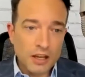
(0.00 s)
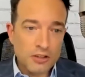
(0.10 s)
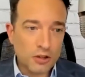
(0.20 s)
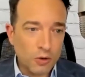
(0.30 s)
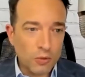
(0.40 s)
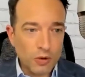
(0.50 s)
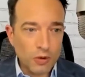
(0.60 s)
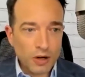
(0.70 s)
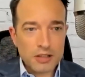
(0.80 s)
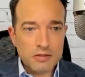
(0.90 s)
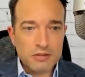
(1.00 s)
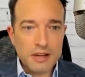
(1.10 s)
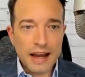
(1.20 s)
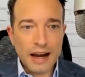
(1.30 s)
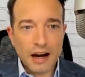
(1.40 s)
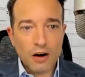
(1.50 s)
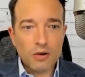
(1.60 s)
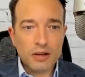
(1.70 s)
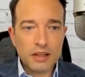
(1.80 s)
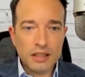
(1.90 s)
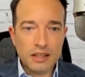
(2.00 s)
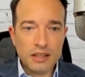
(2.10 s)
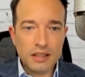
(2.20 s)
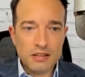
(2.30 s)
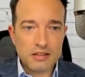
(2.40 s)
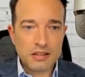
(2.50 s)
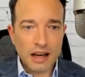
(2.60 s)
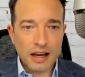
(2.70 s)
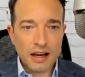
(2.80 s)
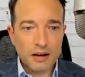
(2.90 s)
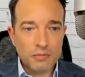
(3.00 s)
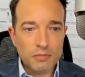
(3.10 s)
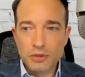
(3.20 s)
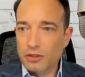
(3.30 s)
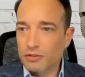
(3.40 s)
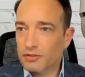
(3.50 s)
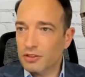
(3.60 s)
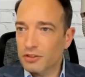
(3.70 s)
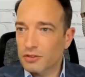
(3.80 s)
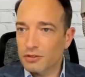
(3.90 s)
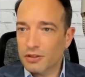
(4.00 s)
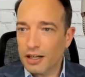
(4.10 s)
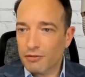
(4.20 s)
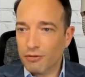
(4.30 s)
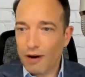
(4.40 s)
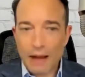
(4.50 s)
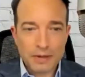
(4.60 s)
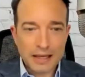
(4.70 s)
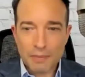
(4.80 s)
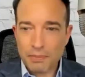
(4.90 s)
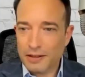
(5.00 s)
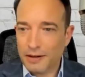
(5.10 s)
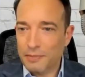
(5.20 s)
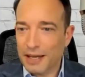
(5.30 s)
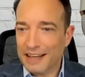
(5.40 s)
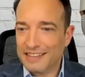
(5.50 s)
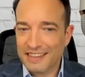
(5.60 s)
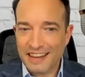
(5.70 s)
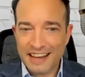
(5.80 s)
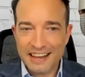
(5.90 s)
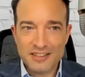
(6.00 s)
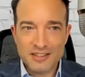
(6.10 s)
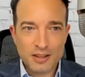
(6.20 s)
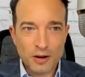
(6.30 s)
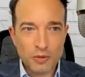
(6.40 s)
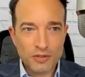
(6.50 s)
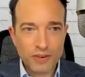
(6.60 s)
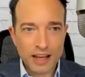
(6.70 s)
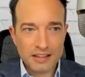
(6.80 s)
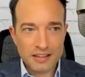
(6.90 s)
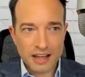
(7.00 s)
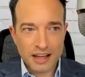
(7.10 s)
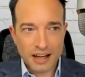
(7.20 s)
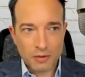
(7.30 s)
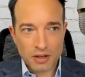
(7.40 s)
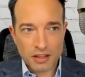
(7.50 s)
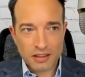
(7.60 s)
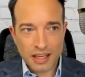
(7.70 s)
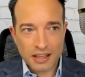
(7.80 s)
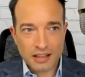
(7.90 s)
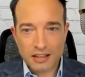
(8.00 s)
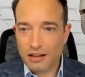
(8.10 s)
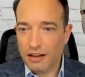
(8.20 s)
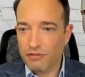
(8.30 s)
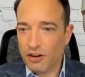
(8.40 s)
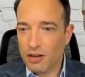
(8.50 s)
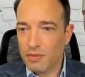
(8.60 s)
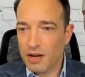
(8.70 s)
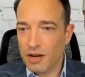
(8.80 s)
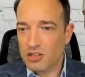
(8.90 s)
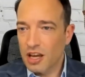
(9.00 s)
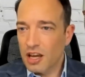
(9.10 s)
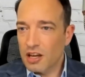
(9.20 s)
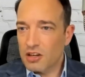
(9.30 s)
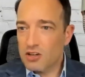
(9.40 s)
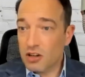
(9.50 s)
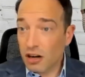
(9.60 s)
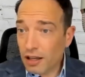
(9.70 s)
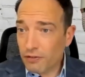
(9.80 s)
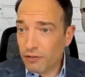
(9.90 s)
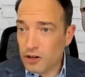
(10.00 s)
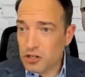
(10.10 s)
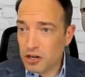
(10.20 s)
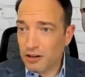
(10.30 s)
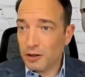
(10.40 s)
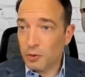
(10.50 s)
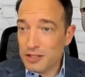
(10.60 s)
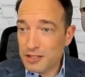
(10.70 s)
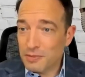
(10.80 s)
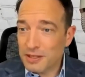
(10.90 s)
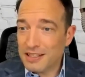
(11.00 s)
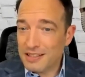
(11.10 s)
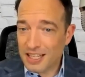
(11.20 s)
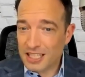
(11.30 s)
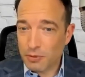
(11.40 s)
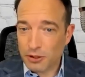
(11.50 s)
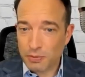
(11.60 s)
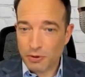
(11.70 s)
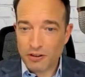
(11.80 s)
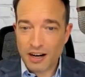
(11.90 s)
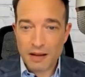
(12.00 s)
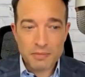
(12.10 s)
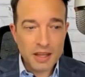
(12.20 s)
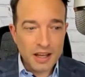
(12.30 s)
So what I want to do now is move to kind of wrapping up here a bit. And so we've had, I want to thank very much Sharla for sharing your wisdom and insights about the program,